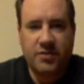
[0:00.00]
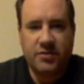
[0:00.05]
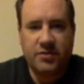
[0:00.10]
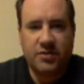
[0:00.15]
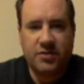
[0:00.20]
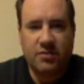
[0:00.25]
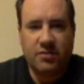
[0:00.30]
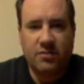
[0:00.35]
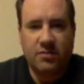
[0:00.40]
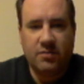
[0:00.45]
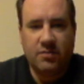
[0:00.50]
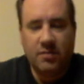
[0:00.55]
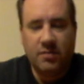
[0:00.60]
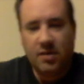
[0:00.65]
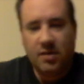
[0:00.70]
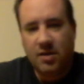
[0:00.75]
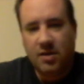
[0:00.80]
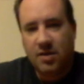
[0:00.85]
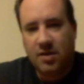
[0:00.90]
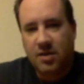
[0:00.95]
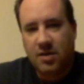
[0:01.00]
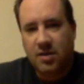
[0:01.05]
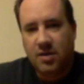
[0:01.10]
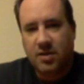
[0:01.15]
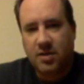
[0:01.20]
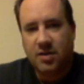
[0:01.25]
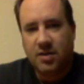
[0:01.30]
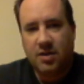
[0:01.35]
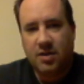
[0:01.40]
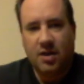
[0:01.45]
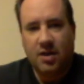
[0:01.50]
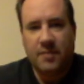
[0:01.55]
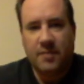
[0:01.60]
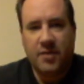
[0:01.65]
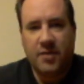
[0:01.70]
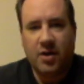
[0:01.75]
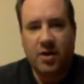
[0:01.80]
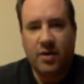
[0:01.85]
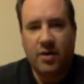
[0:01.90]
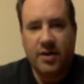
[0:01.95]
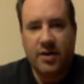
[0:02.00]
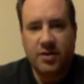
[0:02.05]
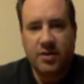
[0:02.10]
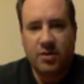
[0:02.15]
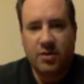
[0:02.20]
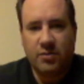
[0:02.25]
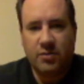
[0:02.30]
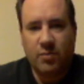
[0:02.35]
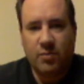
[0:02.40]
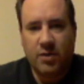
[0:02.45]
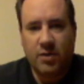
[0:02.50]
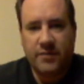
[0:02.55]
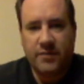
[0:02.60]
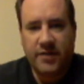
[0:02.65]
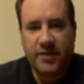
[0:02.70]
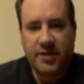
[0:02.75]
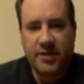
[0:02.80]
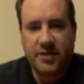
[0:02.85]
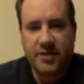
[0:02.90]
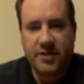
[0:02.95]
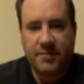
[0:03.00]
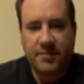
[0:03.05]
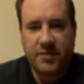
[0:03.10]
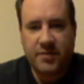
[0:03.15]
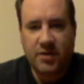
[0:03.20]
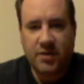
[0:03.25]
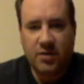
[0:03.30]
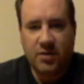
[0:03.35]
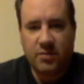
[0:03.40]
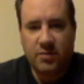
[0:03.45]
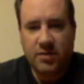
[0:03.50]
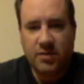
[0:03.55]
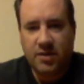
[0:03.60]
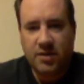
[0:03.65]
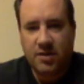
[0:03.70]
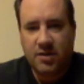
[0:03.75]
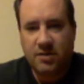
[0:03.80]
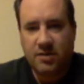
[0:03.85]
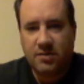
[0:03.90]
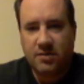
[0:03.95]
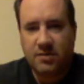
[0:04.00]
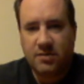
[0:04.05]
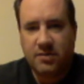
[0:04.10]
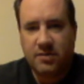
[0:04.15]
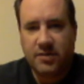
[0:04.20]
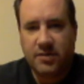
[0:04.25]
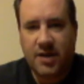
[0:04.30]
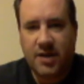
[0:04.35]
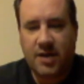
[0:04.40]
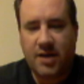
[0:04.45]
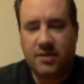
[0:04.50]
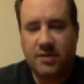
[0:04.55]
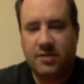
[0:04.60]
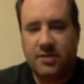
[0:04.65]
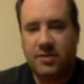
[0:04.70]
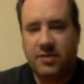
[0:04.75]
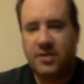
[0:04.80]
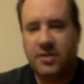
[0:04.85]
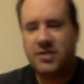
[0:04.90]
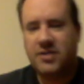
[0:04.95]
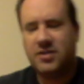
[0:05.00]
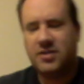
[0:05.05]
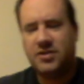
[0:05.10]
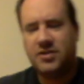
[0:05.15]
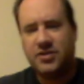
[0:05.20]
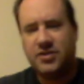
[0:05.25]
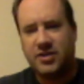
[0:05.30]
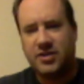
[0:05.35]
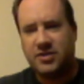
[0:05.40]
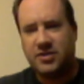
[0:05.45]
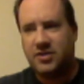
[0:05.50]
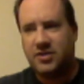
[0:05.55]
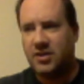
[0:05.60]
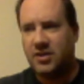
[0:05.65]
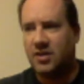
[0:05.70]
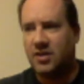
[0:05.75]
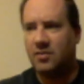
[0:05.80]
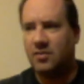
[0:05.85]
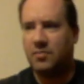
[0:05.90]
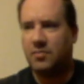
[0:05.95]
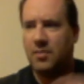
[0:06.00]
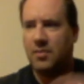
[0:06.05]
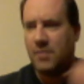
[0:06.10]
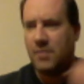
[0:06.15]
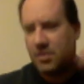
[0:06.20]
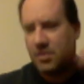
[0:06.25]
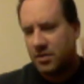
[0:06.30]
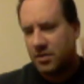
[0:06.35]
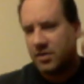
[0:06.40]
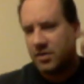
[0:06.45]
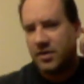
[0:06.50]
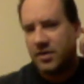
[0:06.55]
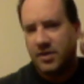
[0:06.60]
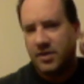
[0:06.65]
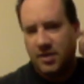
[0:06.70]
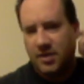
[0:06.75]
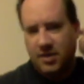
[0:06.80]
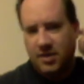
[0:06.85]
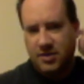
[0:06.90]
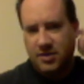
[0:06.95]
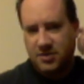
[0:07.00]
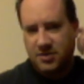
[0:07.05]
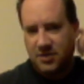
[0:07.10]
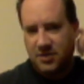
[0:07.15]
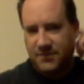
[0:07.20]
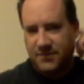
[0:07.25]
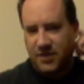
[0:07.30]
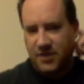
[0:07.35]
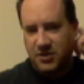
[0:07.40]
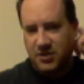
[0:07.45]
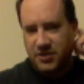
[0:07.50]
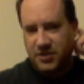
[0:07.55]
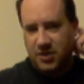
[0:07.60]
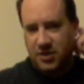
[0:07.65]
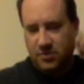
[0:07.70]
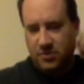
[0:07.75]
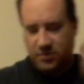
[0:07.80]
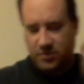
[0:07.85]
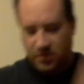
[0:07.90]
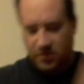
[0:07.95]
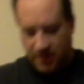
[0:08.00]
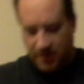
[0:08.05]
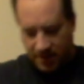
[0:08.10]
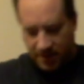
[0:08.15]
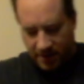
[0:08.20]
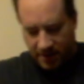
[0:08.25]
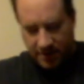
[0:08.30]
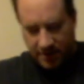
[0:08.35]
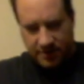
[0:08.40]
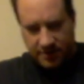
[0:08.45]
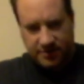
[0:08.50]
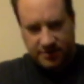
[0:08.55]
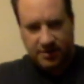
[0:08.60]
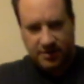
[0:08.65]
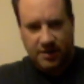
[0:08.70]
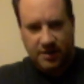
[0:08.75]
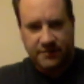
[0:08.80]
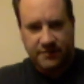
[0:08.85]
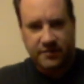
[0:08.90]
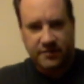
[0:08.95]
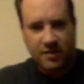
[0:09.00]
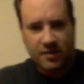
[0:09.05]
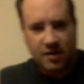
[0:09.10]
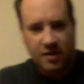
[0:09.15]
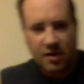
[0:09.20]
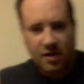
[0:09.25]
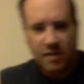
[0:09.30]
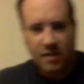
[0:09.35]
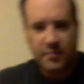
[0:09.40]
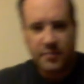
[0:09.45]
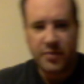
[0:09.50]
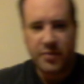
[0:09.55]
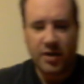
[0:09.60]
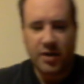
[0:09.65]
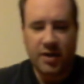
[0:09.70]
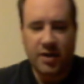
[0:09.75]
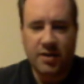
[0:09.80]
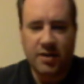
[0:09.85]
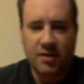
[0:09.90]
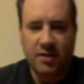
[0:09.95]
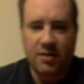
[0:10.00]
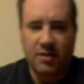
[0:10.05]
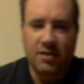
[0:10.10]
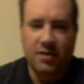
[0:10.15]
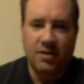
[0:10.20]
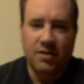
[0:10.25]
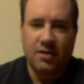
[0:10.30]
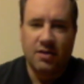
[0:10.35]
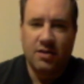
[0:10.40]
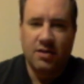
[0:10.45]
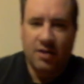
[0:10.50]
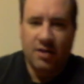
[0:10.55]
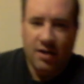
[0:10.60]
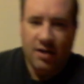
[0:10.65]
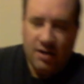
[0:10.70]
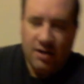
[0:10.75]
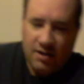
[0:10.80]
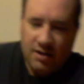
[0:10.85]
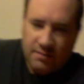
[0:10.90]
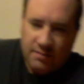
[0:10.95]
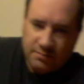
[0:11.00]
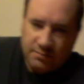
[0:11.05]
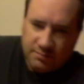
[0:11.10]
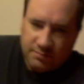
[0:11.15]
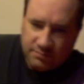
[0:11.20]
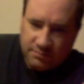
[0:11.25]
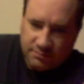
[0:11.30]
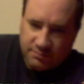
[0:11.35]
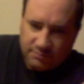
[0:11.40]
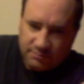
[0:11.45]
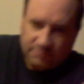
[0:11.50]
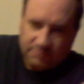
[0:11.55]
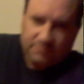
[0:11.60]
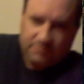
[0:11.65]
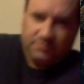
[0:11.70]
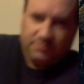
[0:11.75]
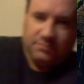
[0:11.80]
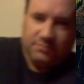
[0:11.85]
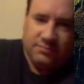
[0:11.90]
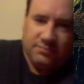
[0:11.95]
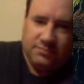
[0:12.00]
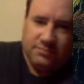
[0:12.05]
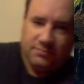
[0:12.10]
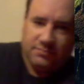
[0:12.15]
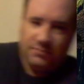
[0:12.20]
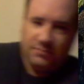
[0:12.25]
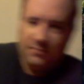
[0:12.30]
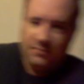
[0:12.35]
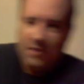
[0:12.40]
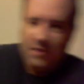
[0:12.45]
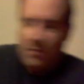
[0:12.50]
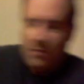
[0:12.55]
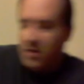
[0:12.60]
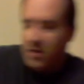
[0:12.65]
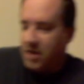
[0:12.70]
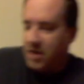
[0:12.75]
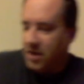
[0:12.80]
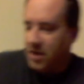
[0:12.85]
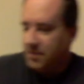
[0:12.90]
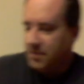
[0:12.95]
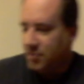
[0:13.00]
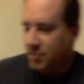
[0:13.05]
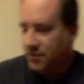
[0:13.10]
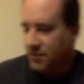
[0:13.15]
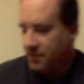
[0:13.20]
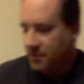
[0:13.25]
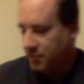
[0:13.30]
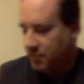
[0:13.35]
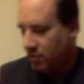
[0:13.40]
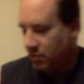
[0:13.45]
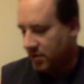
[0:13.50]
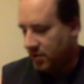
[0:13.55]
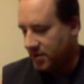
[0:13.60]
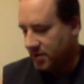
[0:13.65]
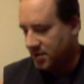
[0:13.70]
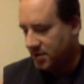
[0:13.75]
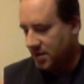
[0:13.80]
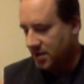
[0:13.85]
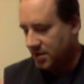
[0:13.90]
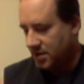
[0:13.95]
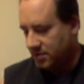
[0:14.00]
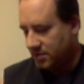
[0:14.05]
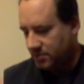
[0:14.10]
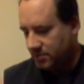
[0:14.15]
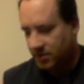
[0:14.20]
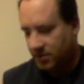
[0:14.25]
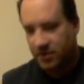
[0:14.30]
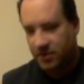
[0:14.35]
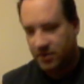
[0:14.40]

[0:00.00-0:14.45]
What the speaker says: so I'm going to go ahead and go with one of each. I'm going to go with that, and this is just, you know, preliminary stuff. I usually don't do that kind of stuff, but I want to kind of prove a point that you can